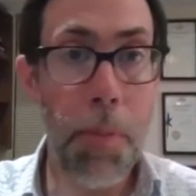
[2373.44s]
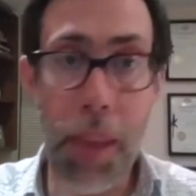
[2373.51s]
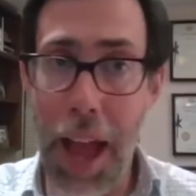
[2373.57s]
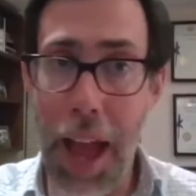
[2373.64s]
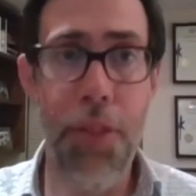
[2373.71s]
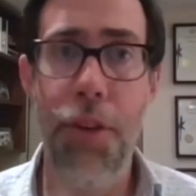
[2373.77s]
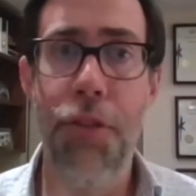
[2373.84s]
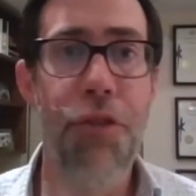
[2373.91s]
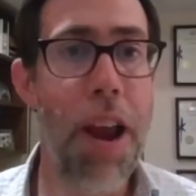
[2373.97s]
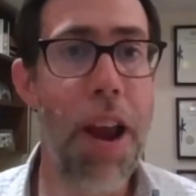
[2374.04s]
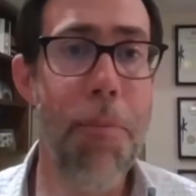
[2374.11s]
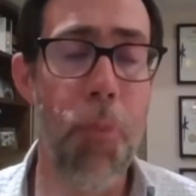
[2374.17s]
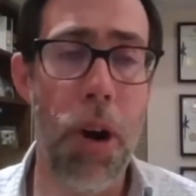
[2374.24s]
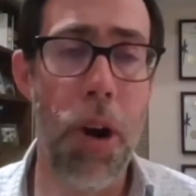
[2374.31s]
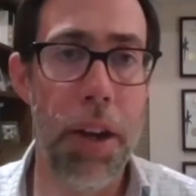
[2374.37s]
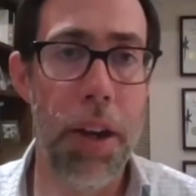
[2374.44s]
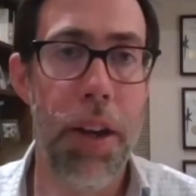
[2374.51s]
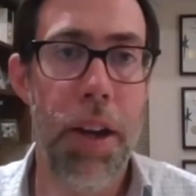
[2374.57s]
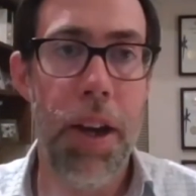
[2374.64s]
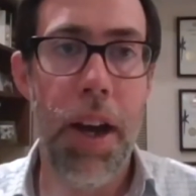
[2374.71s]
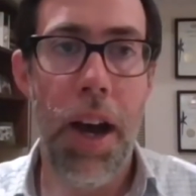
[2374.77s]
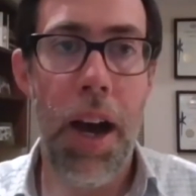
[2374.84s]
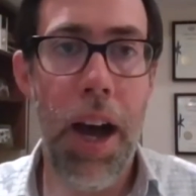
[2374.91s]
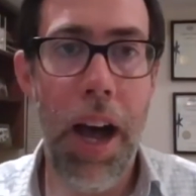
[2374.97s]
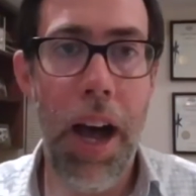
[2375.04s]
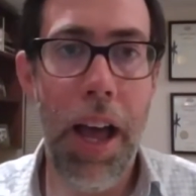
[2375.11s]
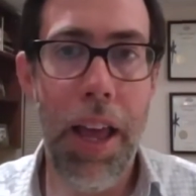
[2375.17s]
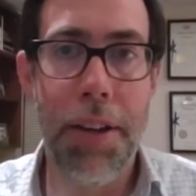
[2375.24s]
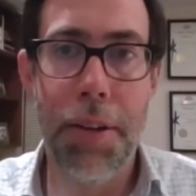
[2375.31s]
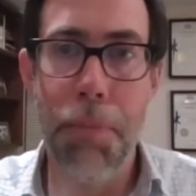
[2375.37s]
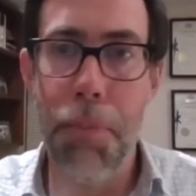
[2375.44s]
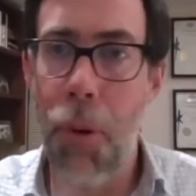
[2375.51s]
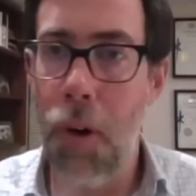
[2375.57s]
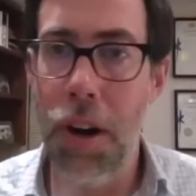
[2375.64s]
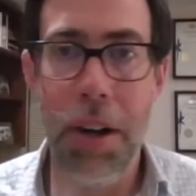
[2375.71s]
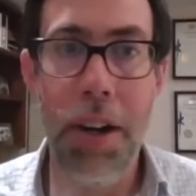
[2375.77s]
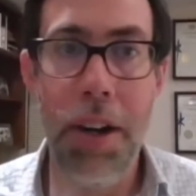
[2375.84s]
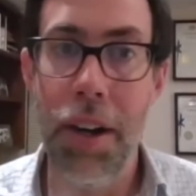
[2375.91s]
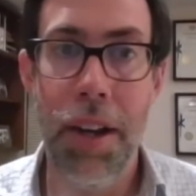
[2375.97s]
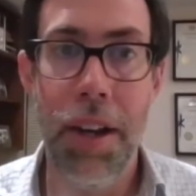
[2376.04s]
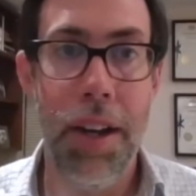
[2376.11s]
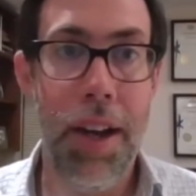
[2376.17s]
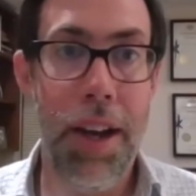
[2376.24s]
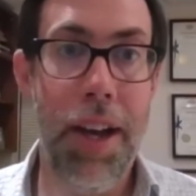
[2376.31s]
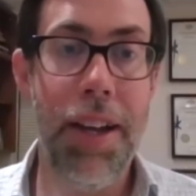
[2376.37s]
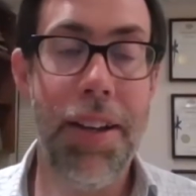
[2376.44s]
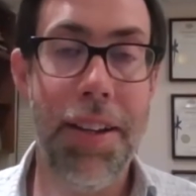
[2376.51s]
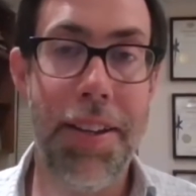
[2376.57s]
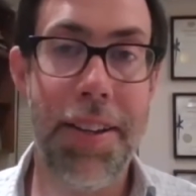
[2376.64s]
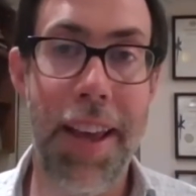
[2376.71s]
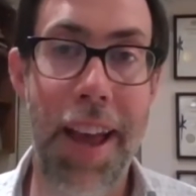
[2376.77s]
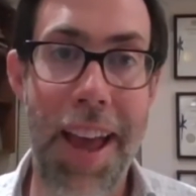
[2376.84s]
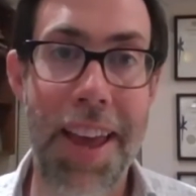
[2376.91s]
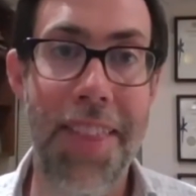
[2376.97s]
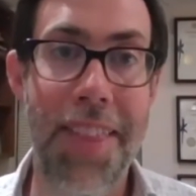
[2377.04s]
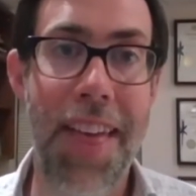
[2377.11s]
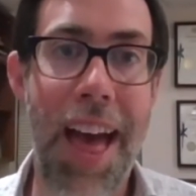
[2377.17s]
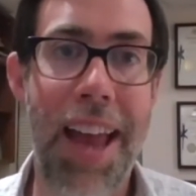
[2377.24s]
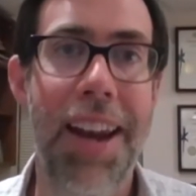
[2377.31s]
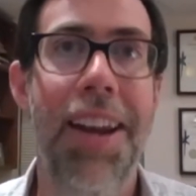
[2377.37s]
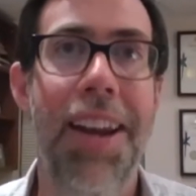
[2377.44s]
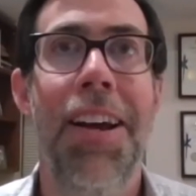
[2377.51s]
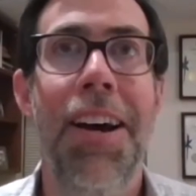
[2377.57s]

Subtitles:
and the framework, it's important to say that